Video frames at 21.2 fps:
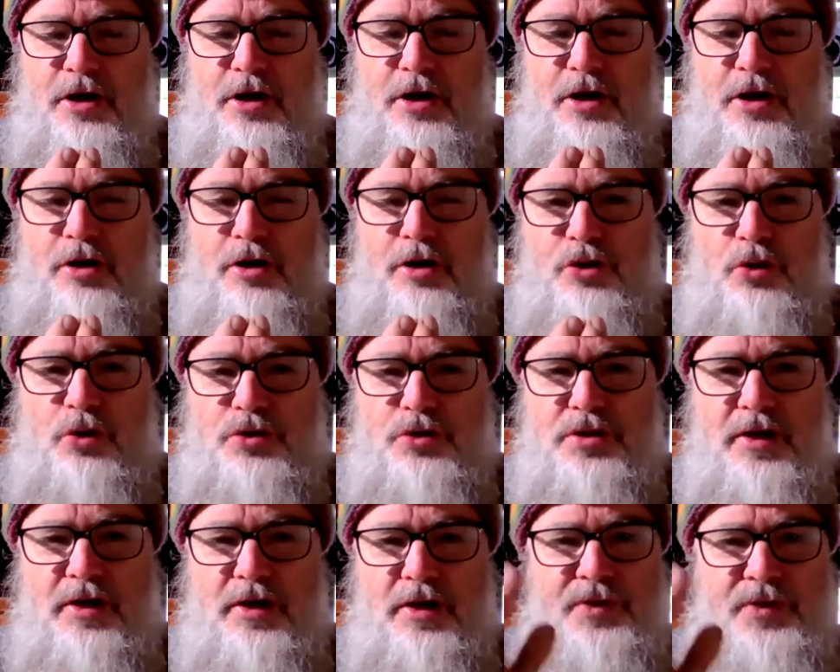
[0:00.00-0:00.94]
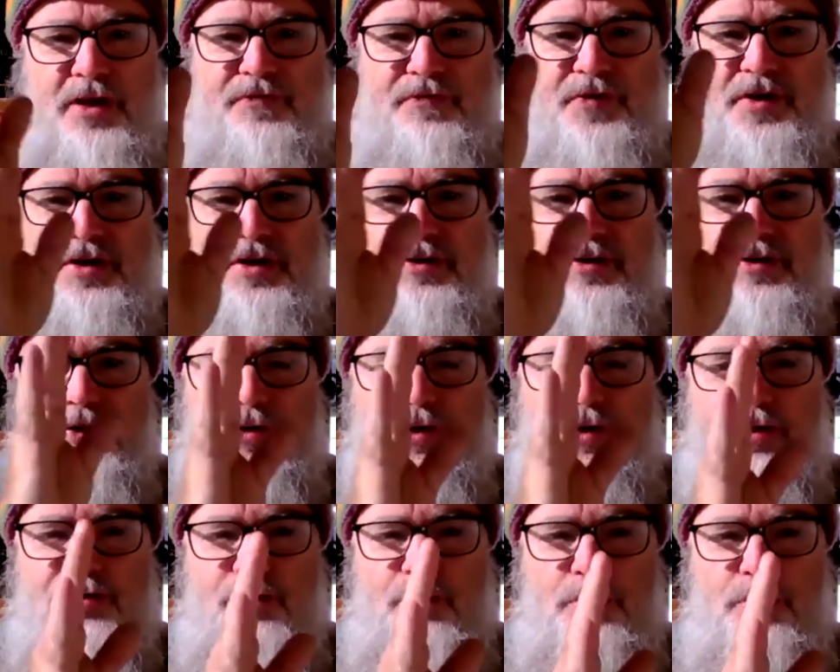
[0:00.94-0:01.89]
thoughts. If
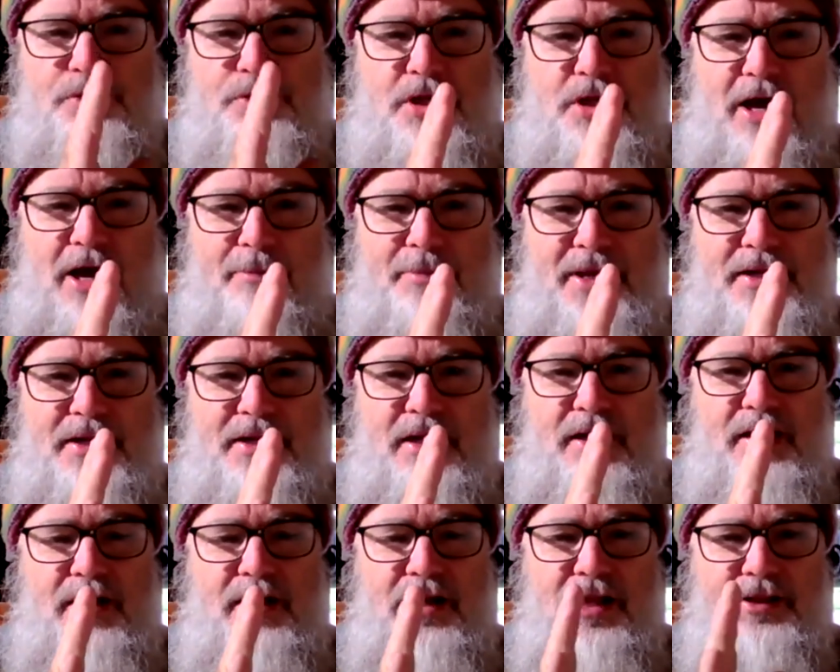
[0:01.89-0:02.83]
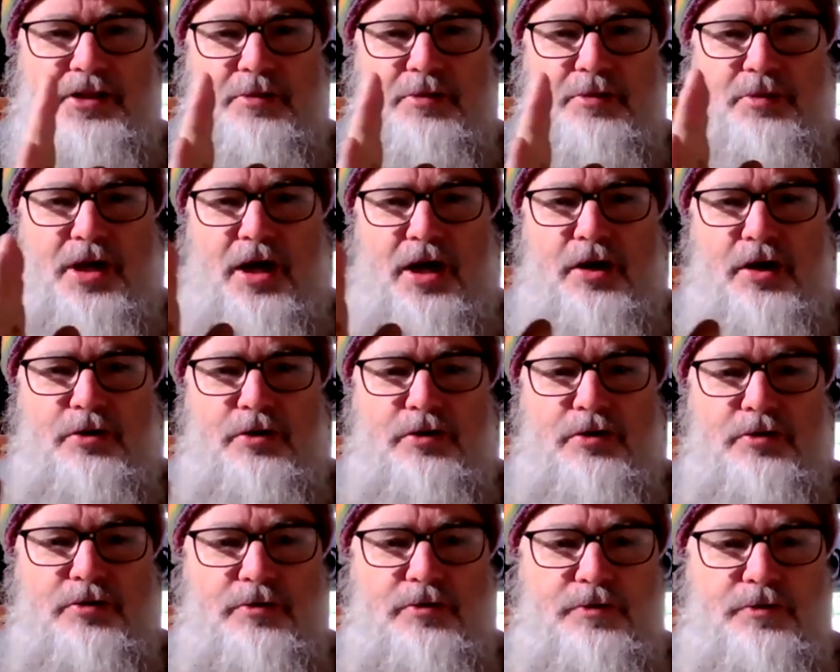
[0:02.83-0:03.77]
interfering thoughts come in, let them
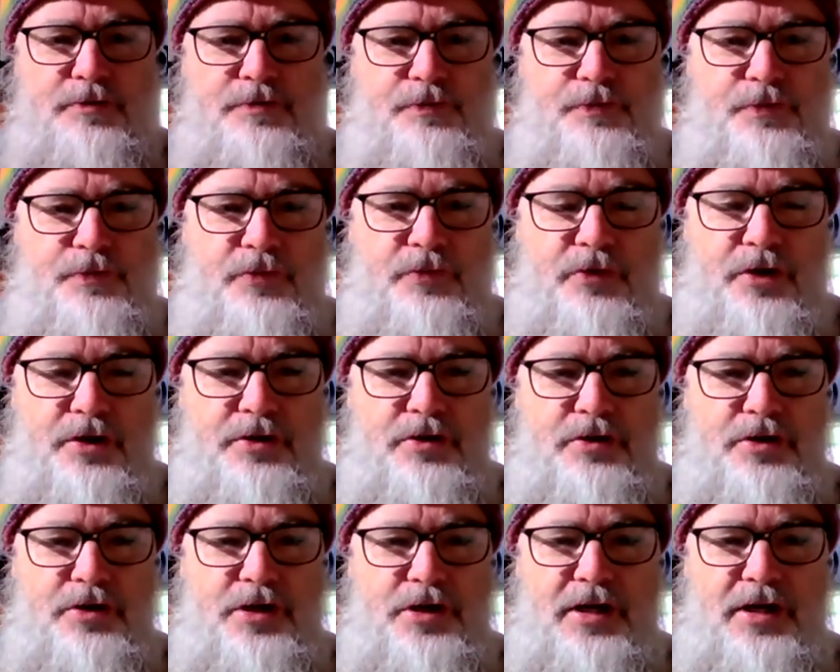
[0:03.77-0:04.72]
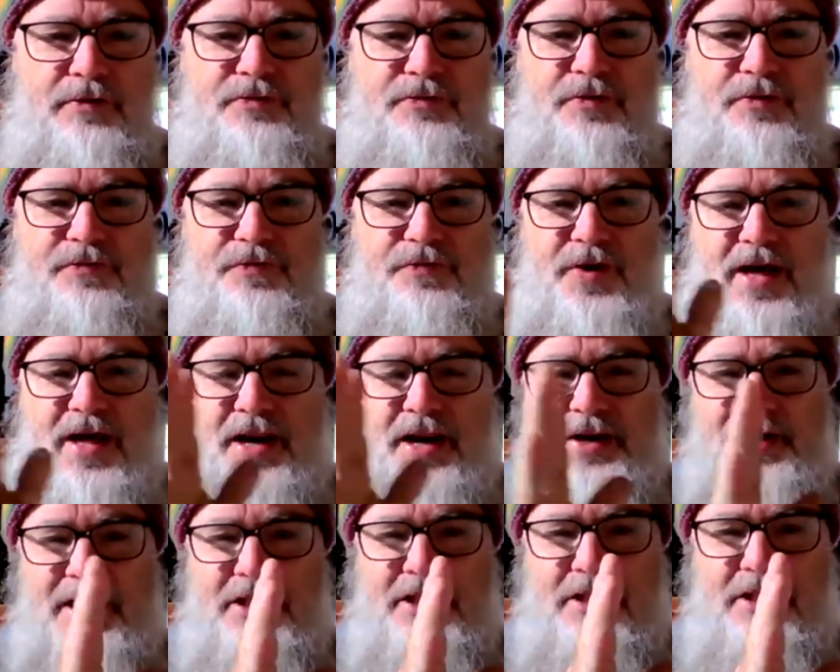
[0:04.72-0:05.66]
go, right? You don't have to
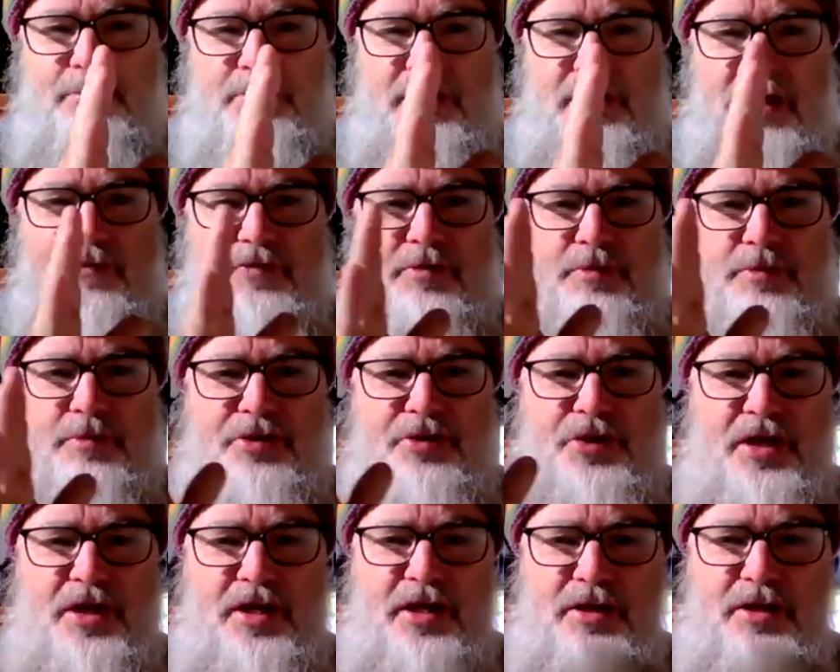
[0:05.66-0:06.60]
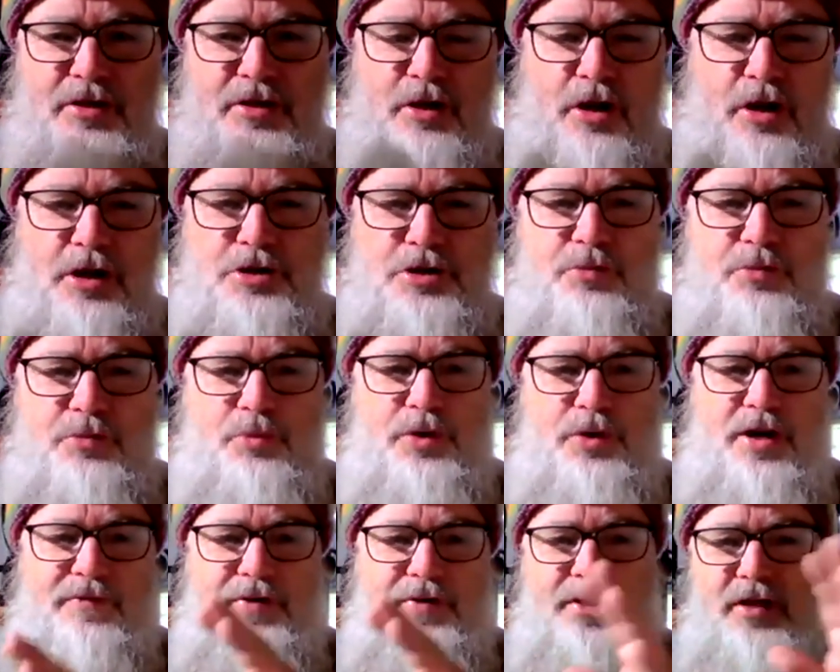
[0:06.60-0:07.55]
validate them, give them a thing, acknowledge them,
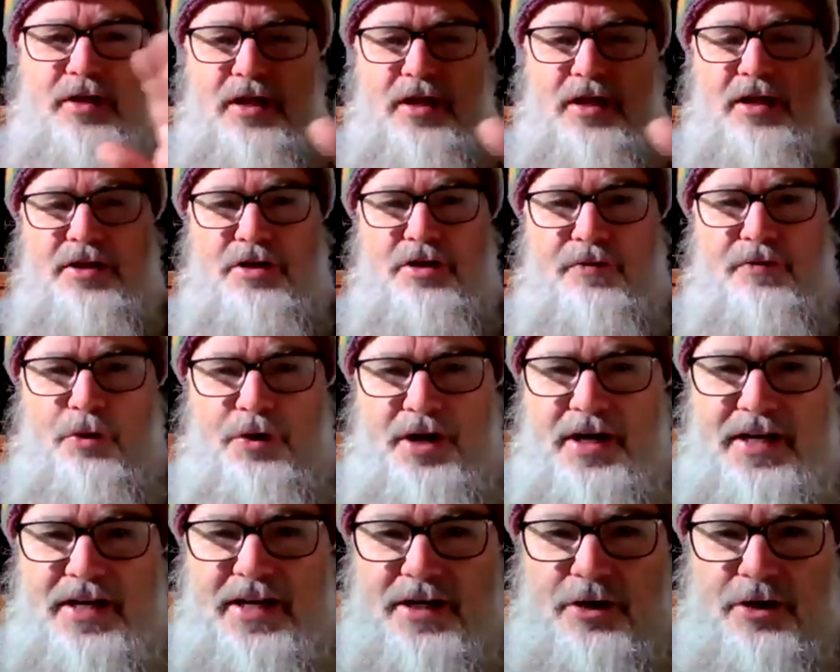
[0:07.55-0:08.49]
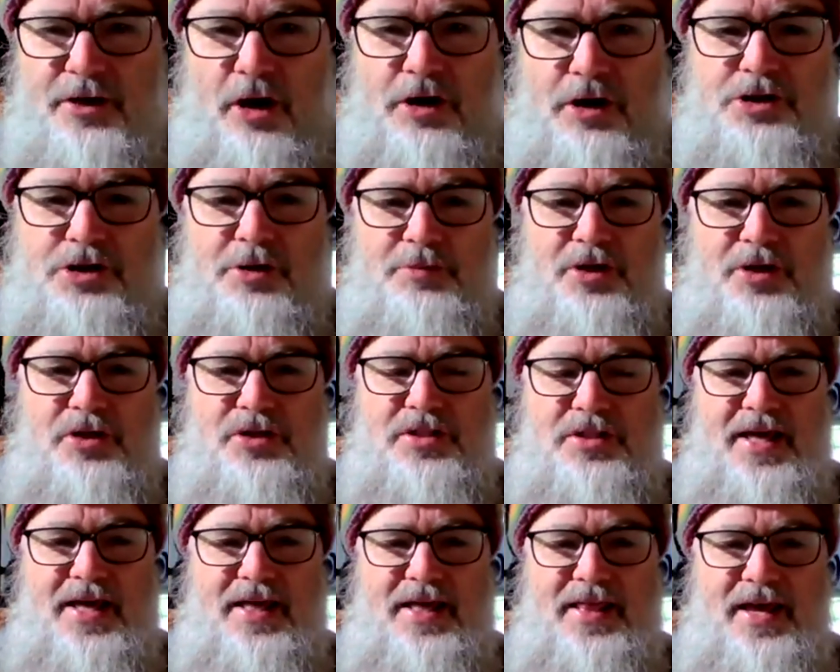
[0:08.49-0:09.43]
whatever. You've already acknowledged them
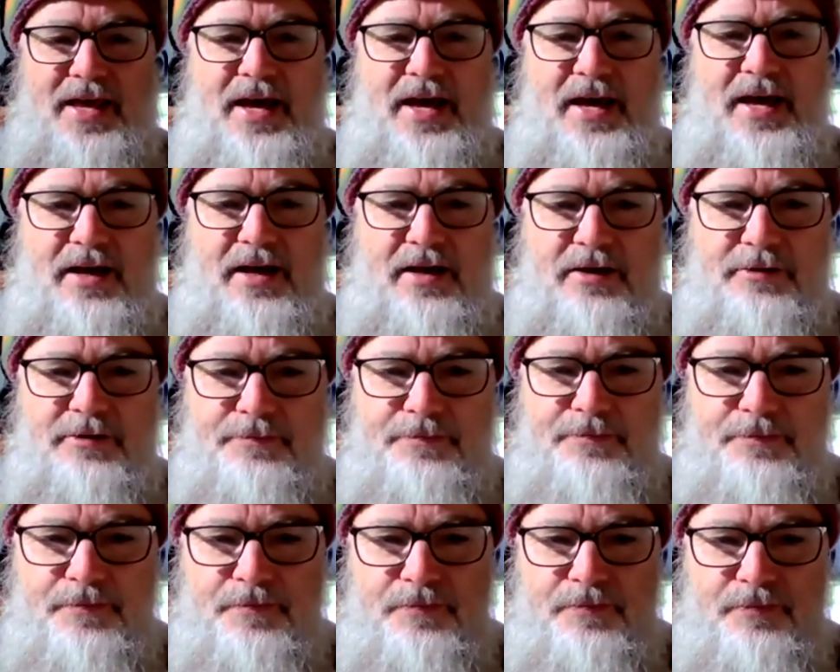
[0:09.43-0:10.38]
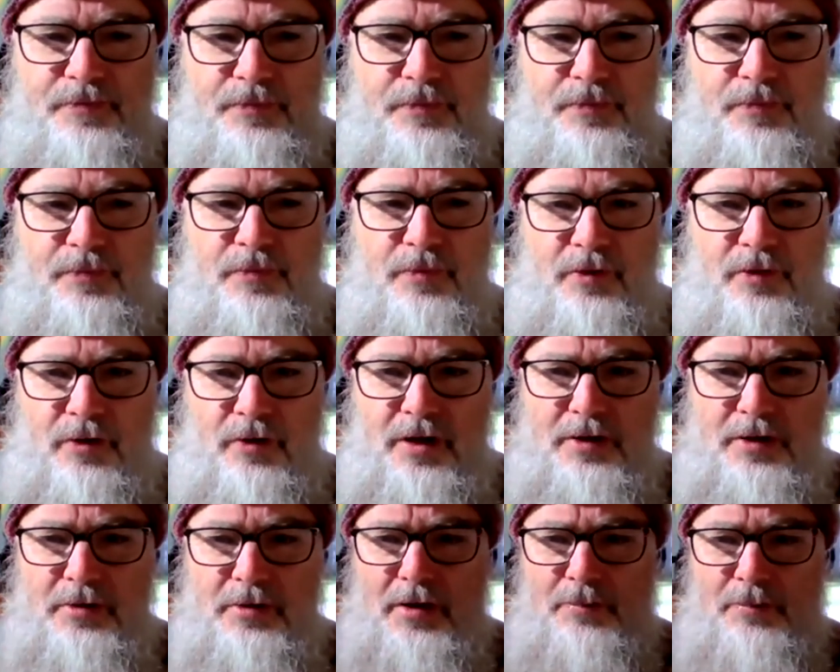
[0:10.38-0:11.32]
because there they are,
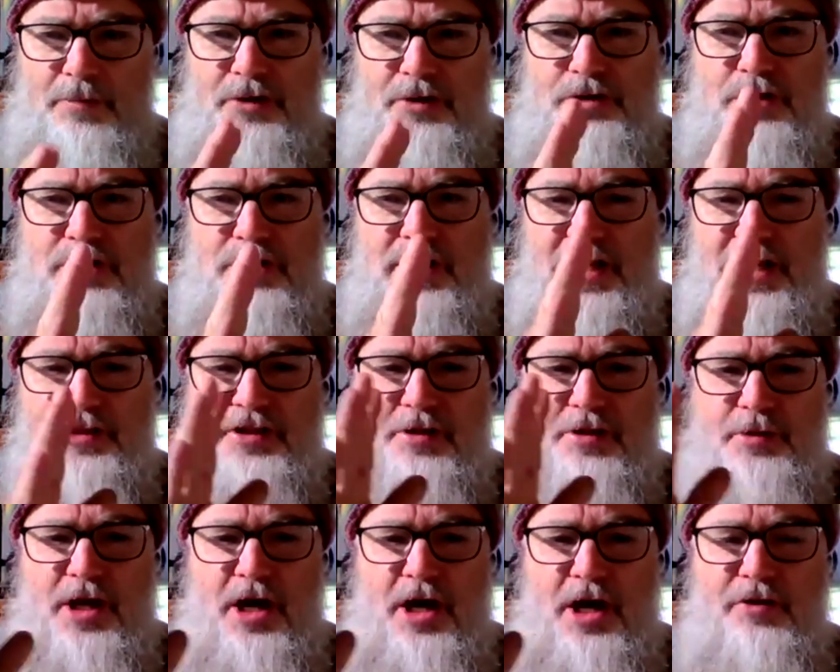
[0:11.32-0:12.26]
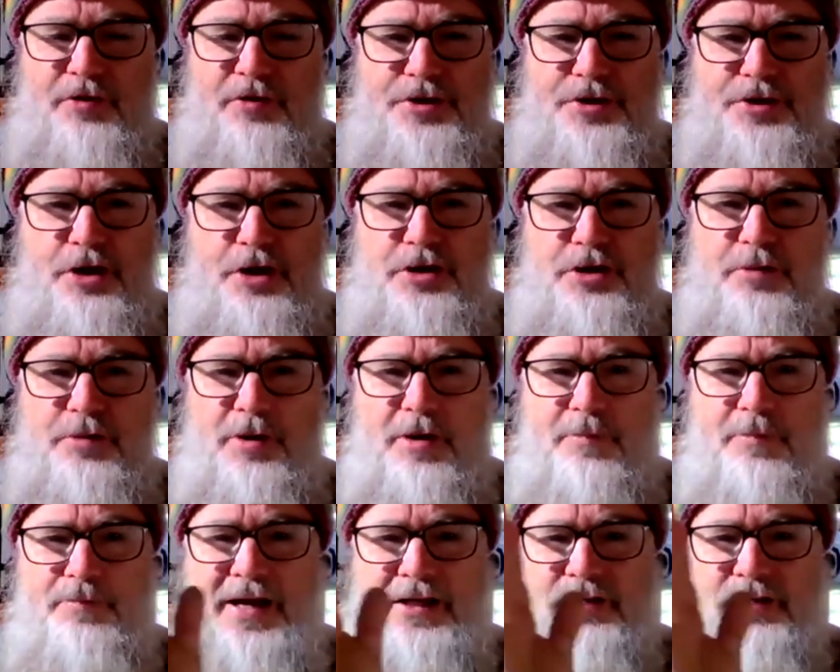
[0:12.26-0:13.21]
right? But just let them go. Return your
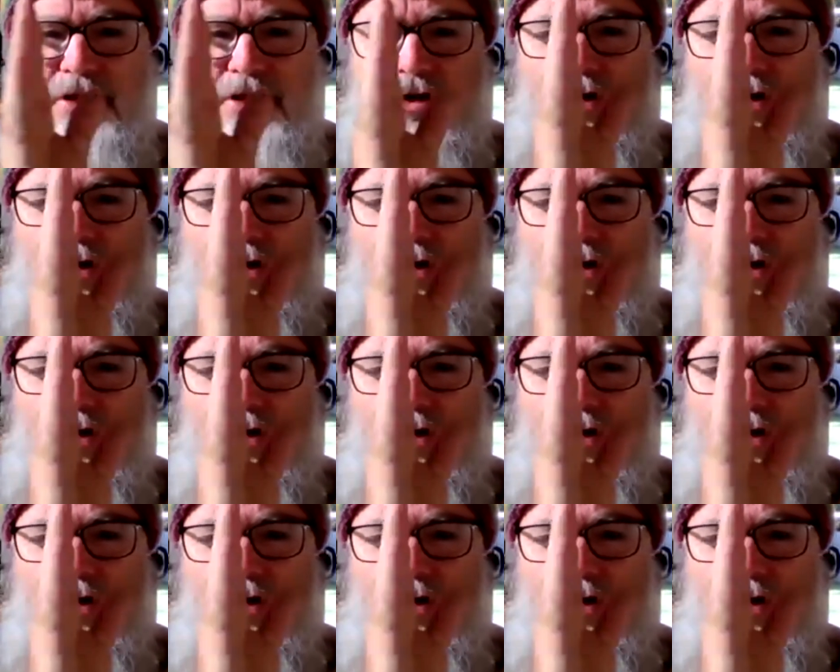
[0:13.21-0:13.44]
mind back